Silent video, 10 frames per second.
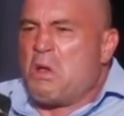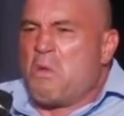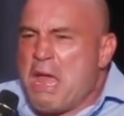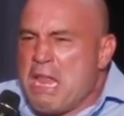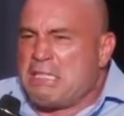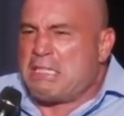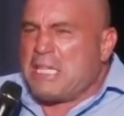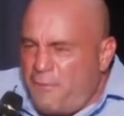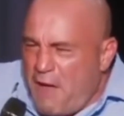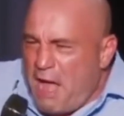Joe Rogan,
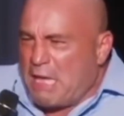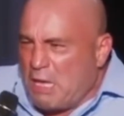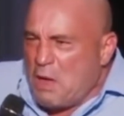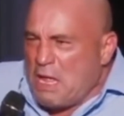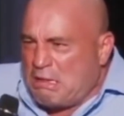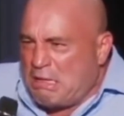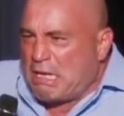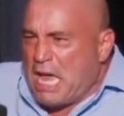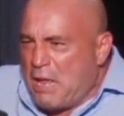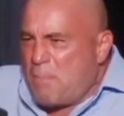did not hold back while
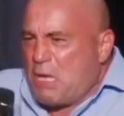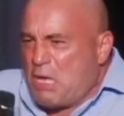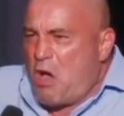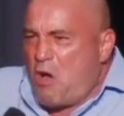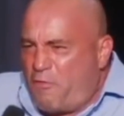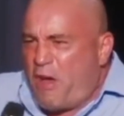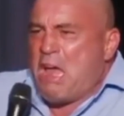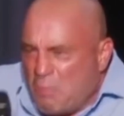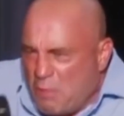expressing his thoughts and